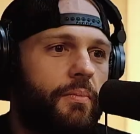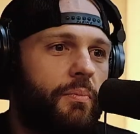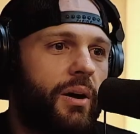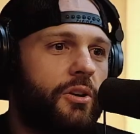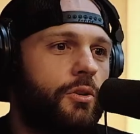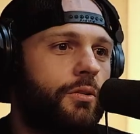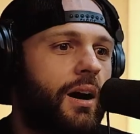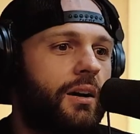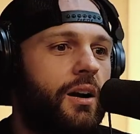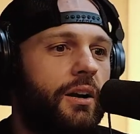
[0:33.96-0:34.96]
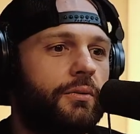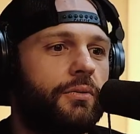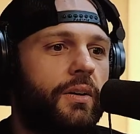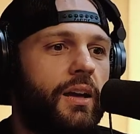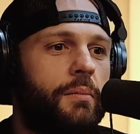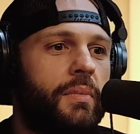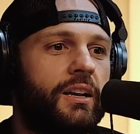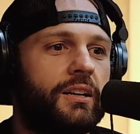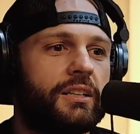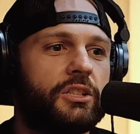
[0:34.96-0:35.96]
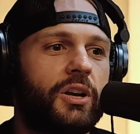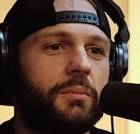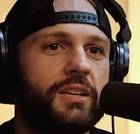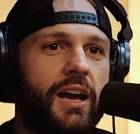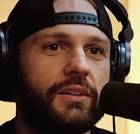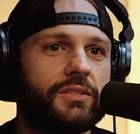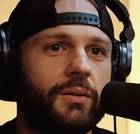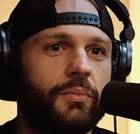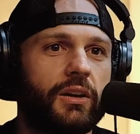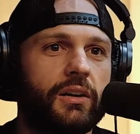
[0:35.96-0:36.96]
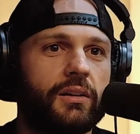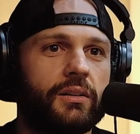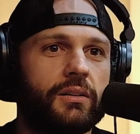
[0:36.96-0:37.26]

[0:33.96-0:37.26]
but your art kind of immediately jumped out as something,